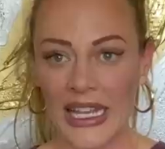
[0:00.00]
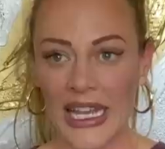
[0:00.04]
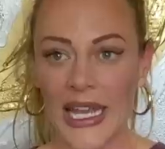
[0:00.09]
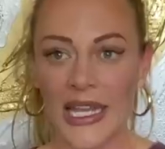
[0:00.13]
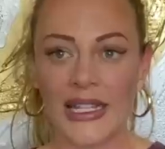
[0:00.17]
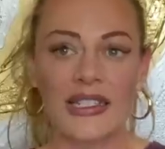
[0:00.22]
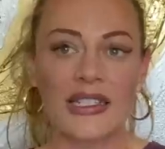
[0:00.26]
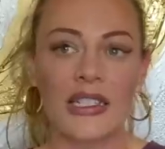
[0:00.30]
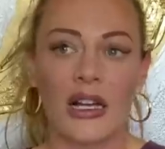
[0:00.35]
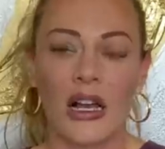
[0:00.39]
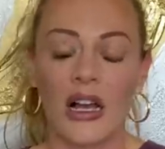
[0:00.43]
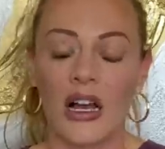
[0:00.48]

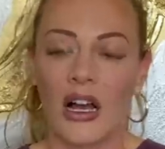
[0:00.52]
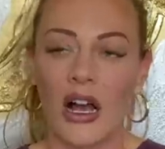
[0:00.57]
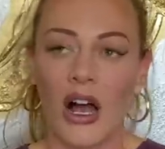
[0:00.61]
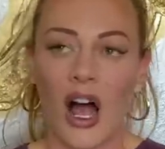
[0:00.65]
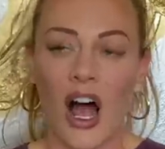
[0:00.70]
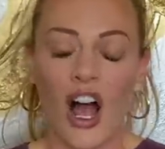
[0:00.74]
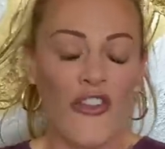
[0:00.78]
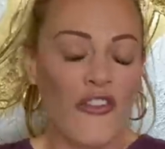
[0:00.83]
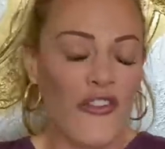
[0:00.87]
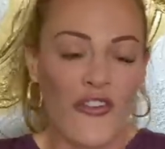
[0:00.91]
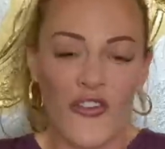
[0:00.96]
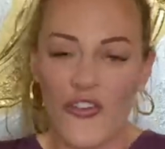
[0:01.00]
It's
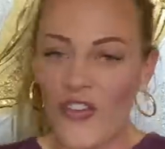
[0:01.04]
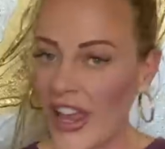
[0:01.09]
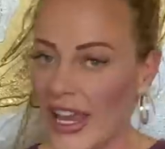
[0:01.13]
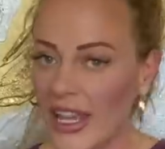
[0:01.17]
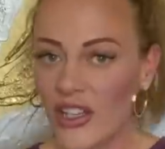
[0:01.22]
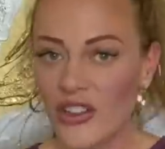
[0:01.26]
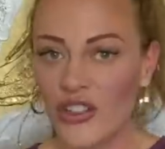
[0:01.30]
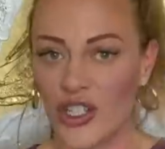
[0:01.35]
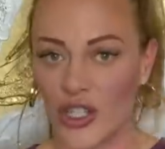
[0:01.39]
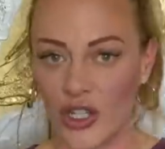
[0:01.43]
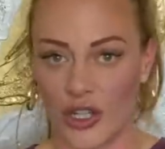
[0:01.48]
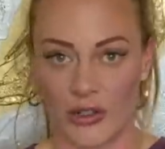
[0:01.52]
a
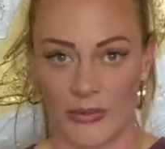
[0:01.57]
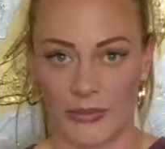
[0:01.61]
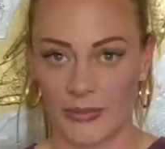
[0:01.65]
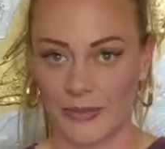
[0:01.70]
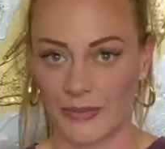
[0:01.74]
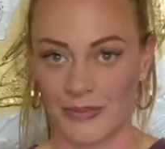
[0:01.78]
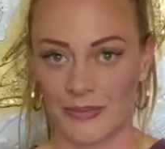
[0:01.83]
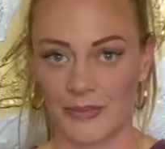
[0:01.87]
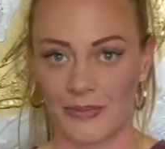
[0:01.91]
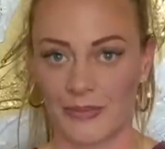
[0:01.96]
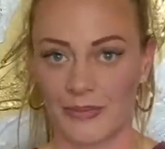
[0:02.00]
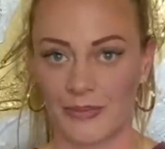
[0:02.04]
failure.
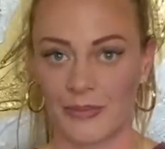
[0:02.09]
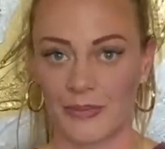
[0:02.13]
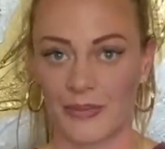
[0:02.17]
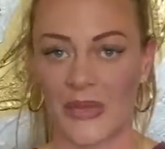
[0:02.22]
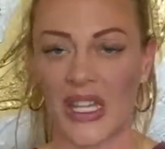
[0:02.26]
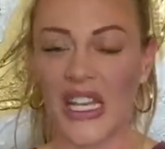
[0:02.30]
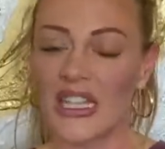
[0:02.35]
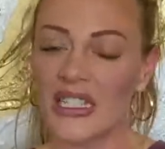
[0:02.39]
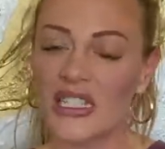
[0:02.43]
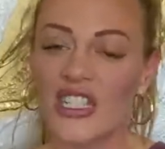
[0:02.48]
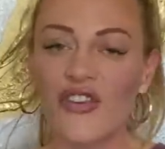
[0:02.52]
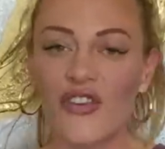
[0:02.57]

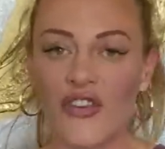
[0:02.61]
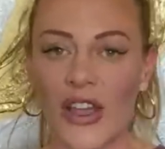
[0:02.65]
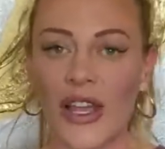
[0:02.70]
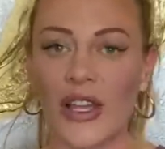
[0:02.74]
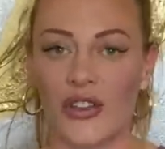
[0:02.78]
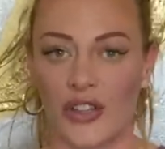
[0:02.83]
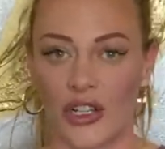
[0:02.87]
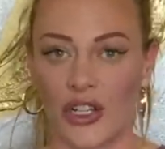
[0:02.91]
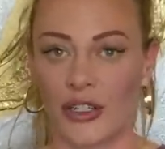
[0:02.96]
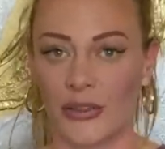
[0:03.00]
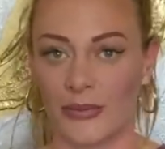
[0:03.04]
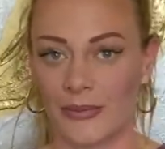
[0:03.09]
It's a
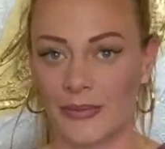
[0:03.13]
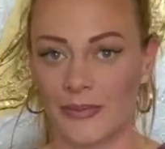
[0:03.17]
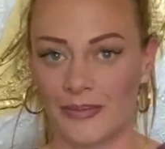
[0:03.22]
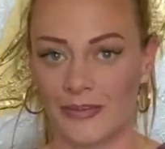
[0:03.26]
failure.